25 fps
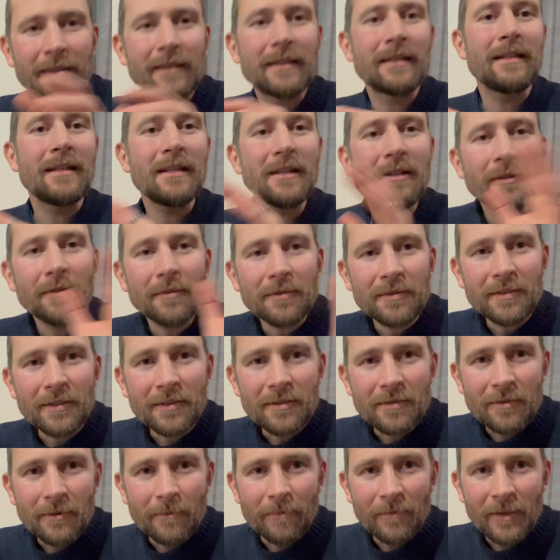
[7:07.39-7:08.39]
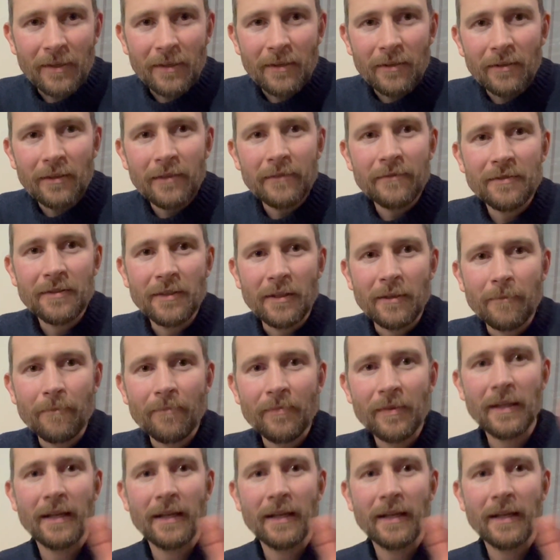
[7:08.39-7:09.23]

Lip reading: the ecosystem that it lives in,